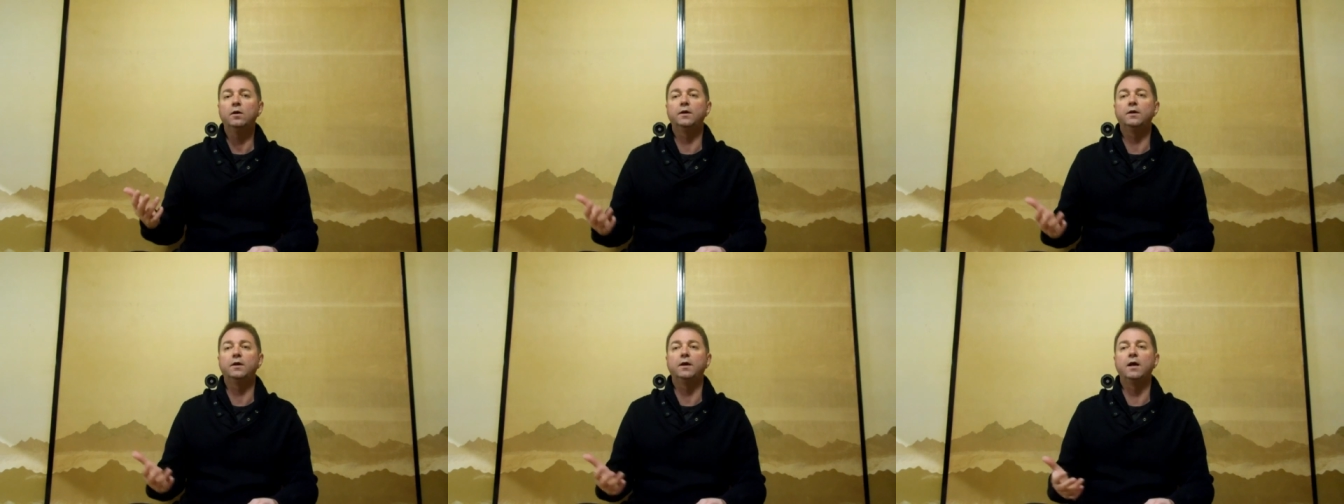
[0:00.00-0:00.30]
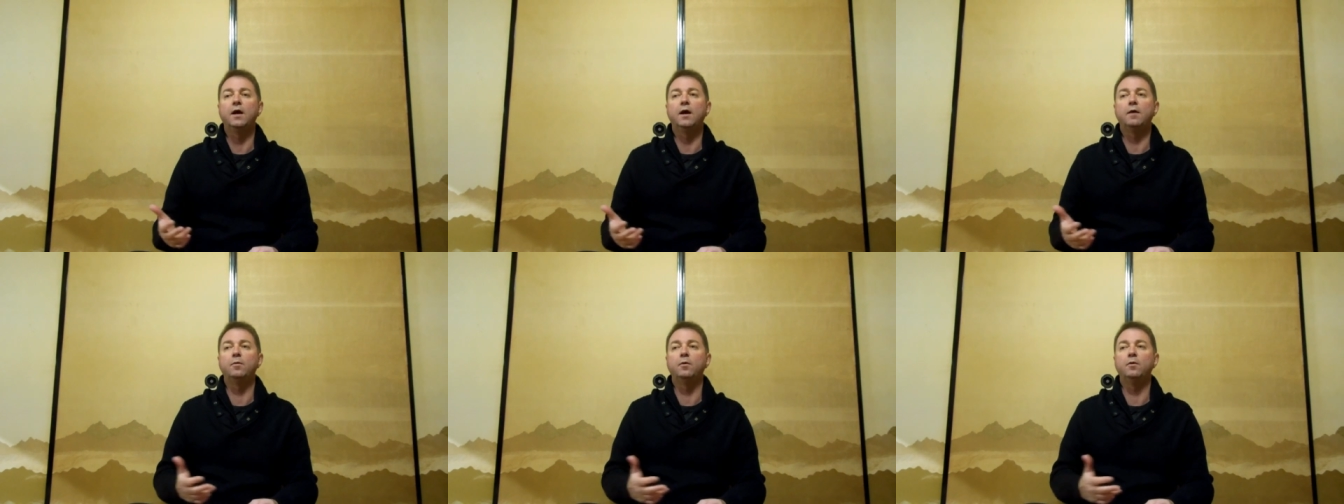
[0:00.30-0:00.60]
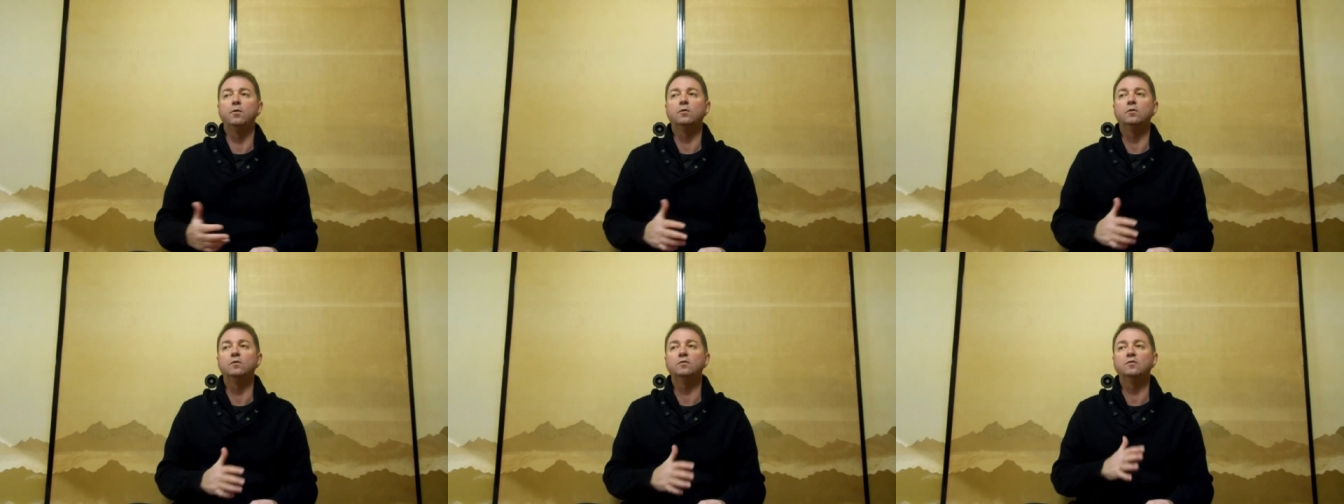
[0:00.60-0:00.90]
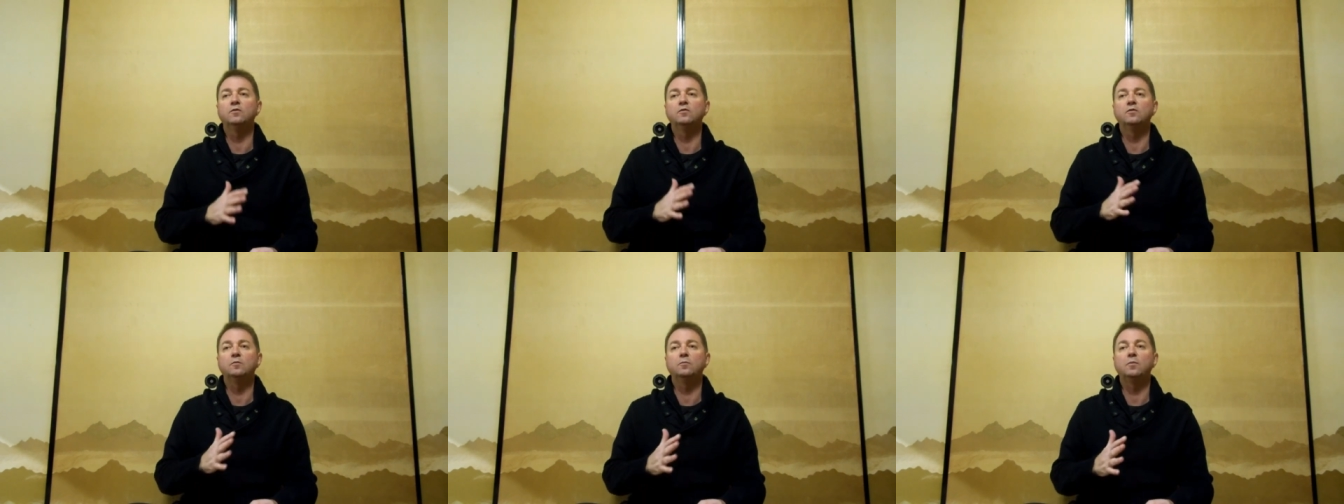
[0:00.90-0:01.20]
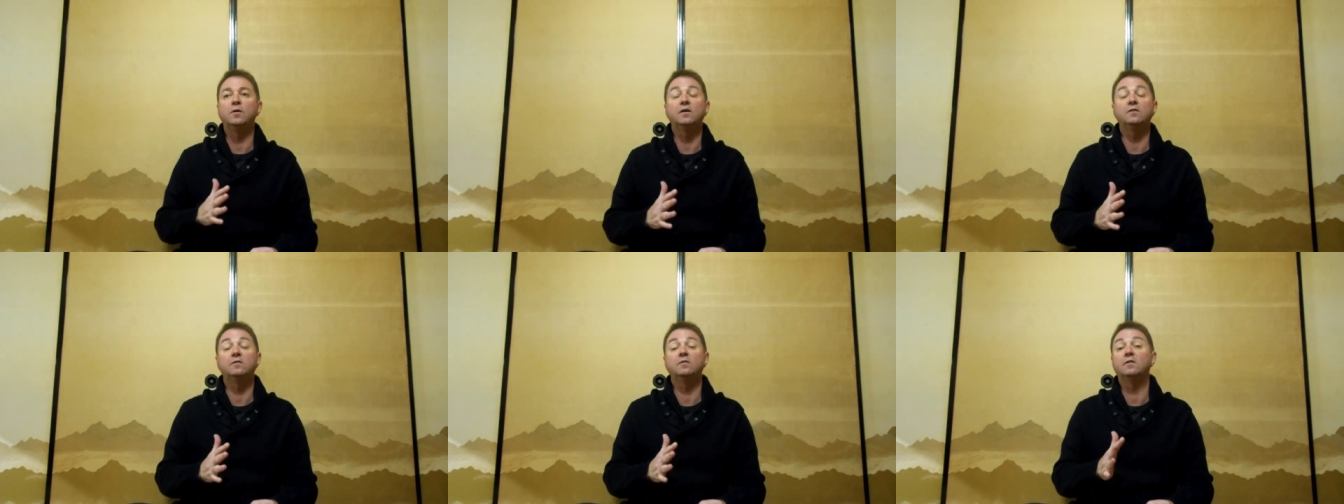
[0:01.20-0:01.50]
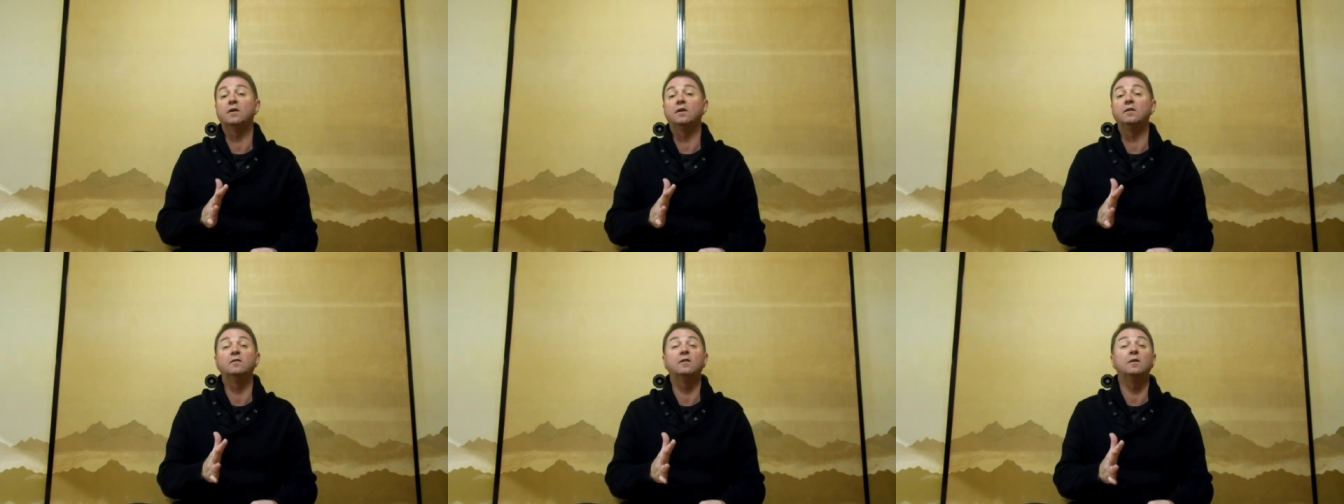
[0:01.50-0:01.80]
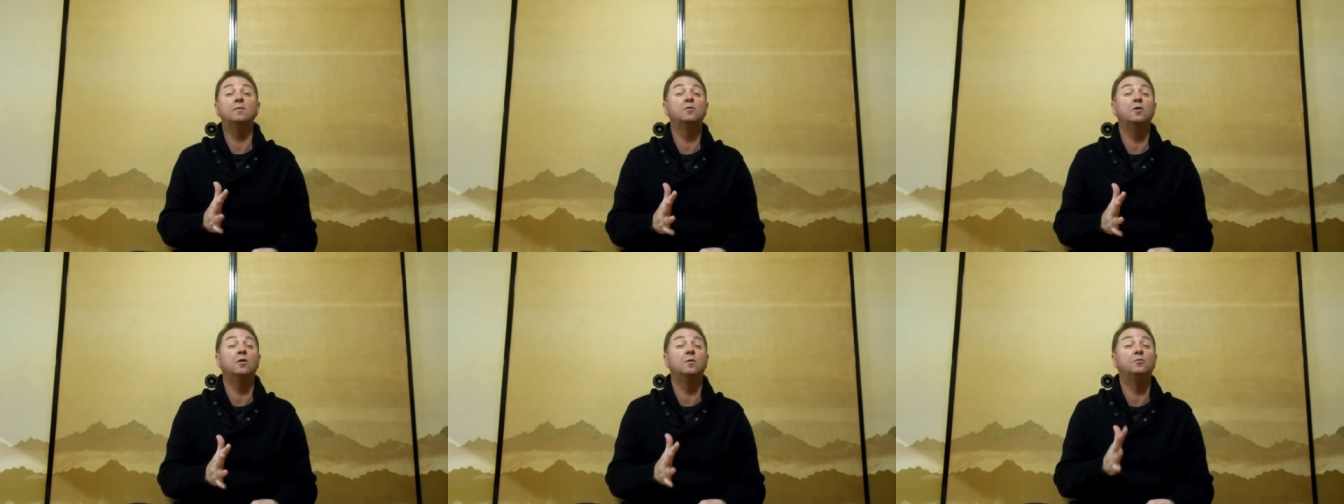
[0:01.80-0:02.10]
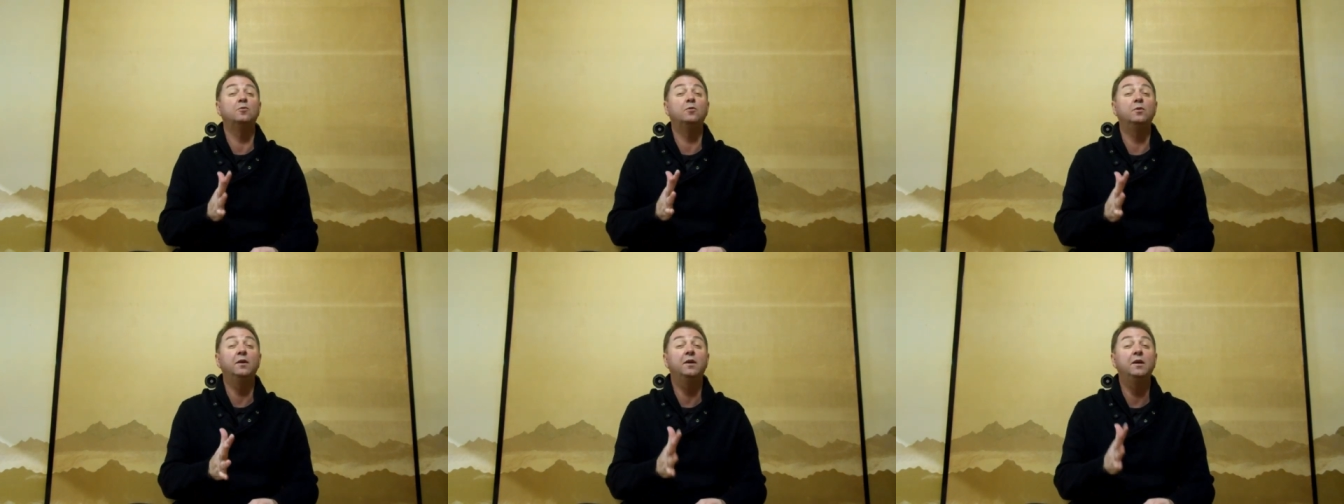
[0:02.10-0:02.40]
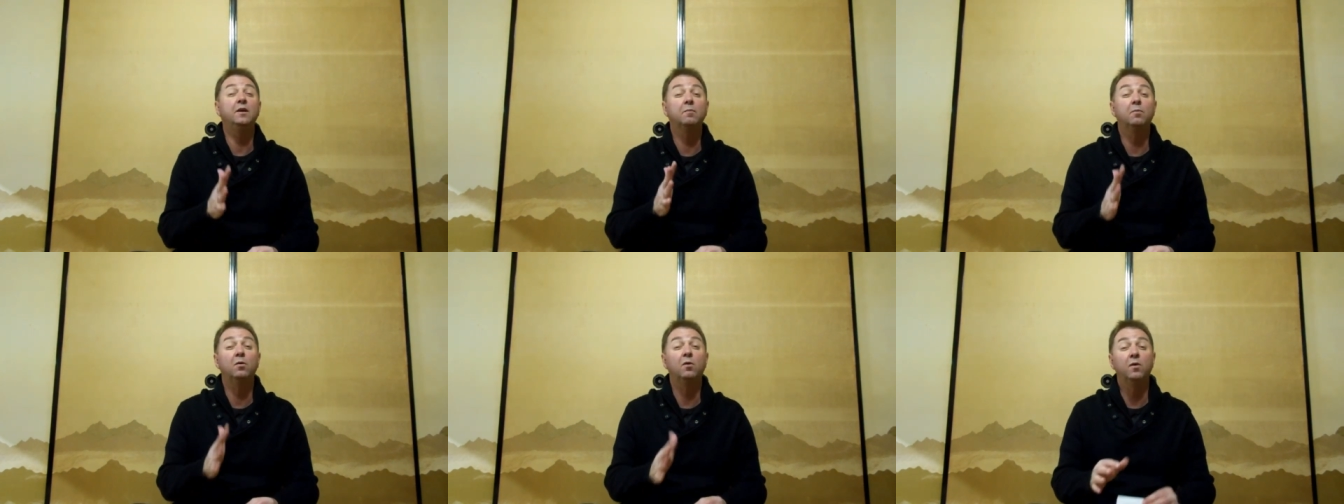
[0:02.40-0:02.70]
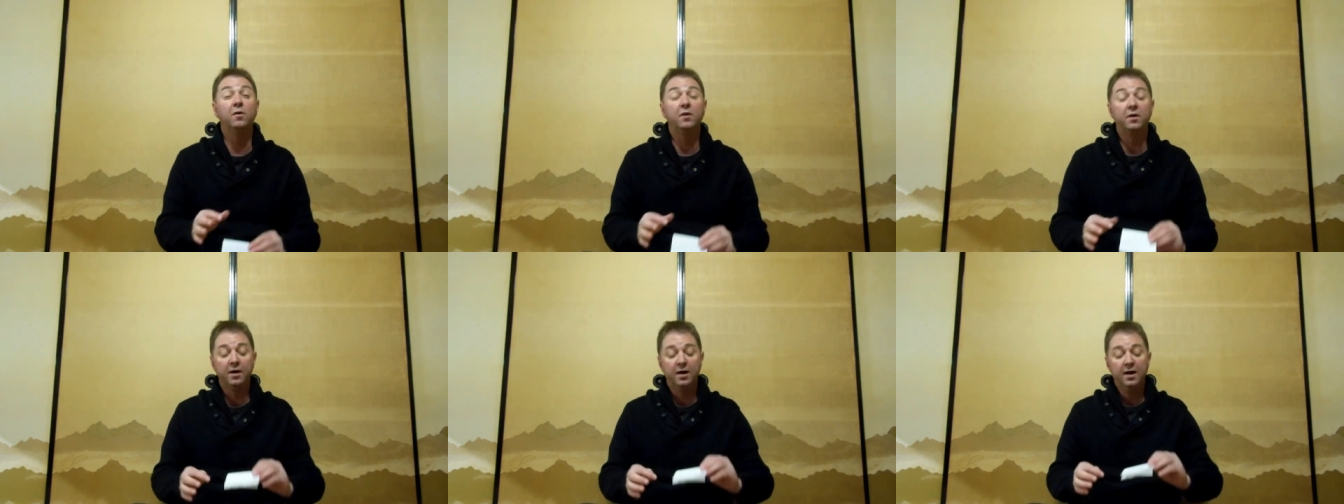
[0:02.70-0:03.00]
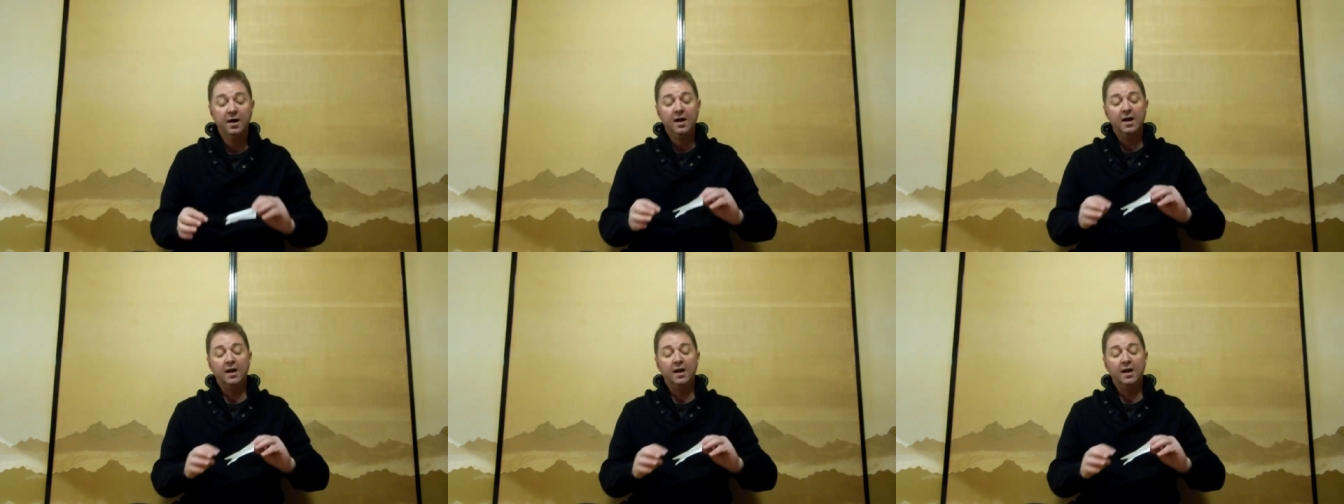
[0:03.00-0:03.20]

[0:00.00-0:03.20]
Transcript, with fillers: It can happen all sorts of places, and sometimes really important,